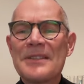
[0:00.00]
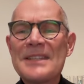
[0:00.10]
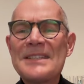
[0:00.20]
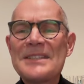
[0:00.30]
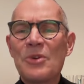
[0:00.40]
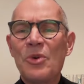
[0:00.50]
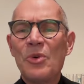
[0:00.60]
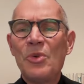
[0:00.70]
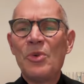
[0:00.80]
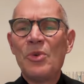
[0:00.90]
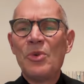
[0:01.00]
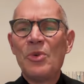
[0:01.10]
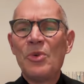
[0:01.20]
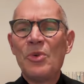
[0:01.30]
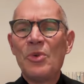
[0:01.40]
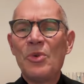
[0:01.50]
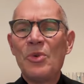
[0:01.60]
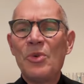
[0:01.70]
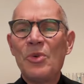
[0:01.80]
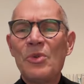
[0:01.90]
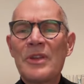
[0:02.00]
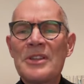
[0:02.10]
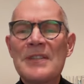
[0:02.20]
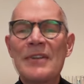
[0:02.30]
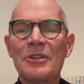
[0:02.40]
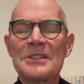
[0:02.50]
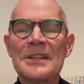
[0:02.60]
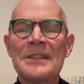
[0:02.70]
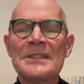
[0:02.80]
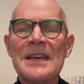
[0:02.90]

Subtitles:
But this is all going to be extremely difficult.